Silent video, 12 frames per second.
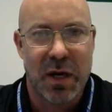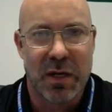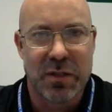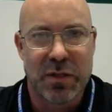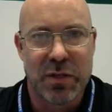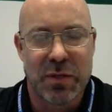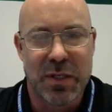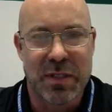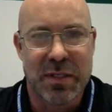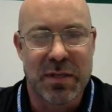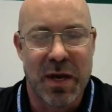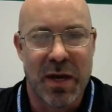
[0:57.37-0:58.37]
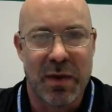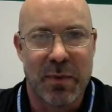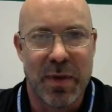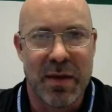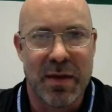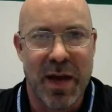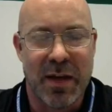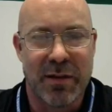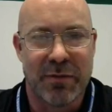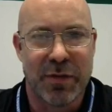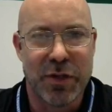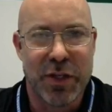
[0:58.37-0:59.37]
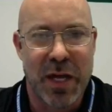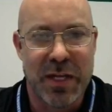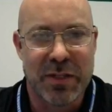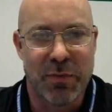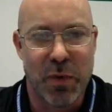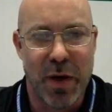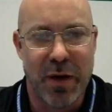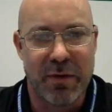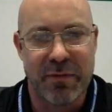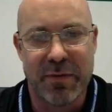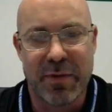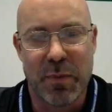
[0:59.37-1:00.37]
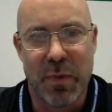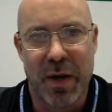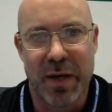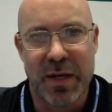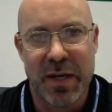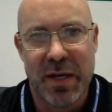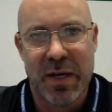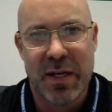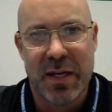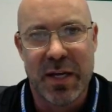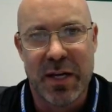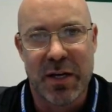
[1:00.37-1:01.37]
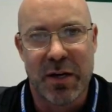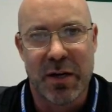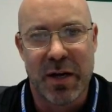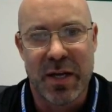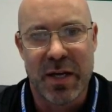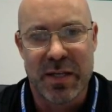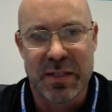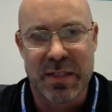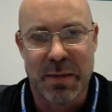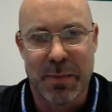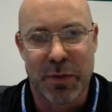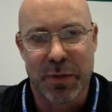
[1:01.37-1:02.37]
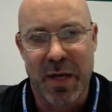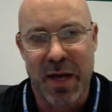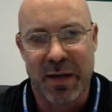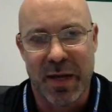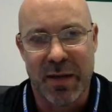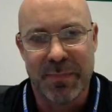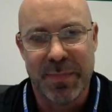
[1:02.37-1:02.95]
So since we had the first case, 451 here in Seminole County.